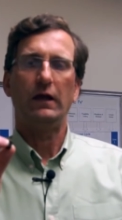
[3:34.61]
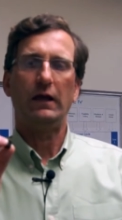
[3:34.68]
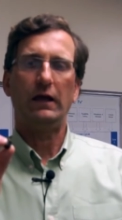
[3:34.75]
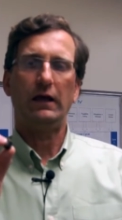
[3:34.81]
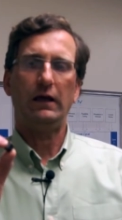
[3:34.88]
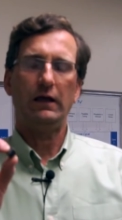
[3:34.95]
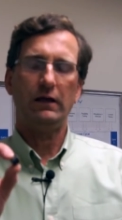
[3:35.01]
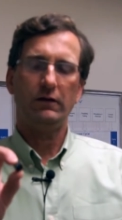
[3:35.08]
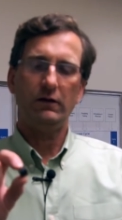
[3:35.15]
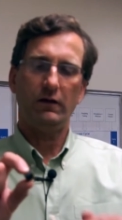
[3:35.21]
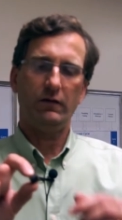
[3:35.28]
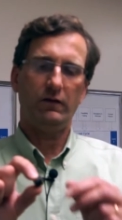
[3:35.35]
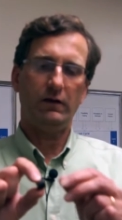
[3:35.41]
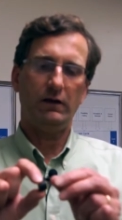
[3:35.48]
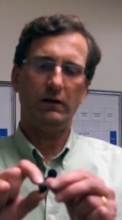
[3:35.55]
and
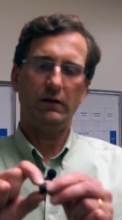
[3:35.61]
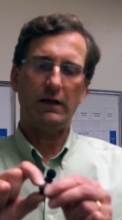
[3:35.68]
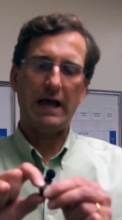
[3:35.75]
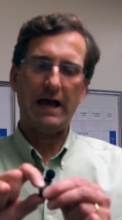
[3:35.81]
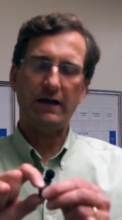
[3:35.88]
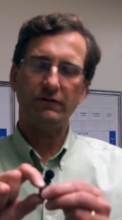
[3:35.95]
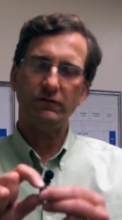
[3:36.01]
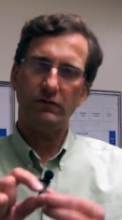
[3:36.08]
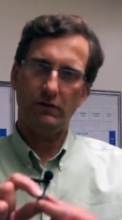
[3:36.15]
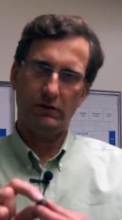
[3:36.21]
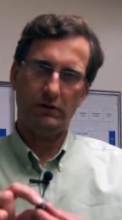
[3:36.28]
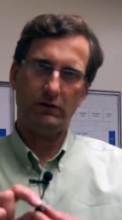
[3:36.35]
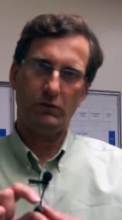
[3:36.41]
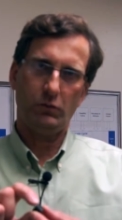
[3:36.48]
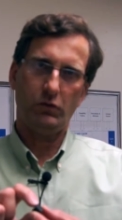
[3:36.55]
the last
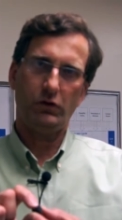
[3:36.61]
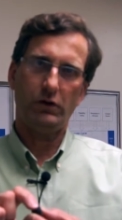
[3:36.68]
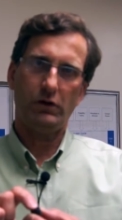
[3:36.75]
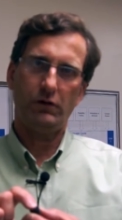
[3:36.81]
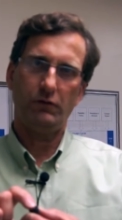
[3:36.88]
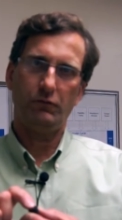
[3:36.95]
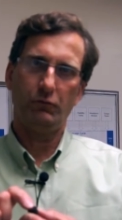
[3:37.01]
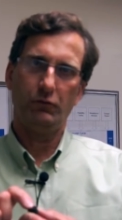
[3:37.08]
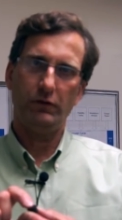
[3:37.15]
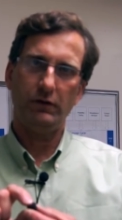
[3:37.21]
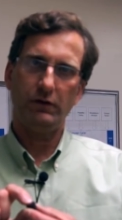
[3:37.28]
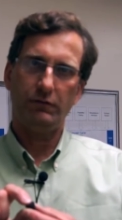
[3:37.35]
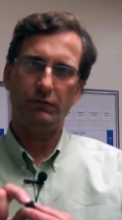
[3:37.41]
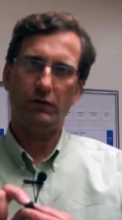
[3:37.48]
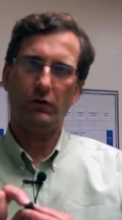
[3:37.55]
thing that we're going to
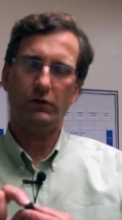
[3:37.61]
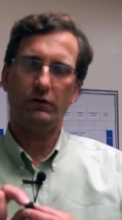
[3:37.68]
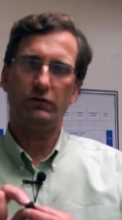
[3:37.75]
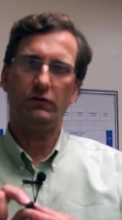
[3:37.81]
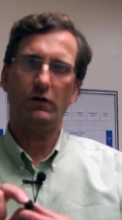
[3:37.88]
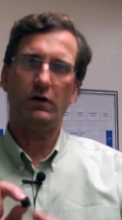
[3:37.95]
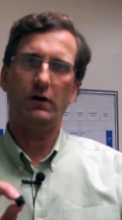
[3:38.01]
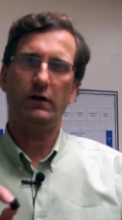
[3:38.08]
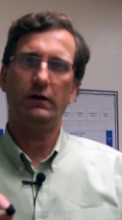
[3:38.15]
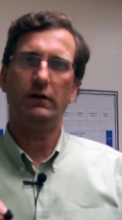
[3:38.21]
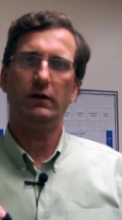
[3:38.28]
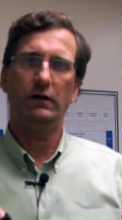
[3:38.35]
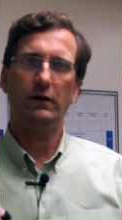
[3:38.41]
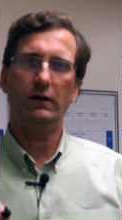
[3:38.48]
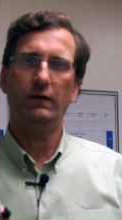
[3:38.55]
really focus on
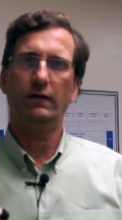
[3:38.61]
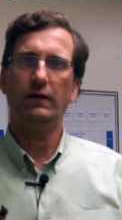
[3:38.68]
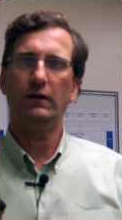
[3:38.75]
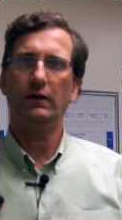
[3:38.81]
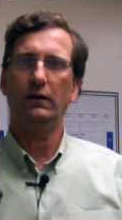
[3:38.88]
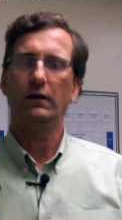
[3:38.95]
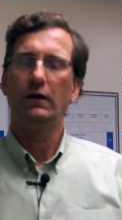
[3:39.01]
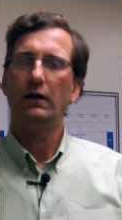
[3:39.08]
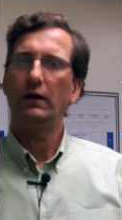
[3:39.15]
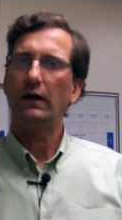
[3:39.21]
in the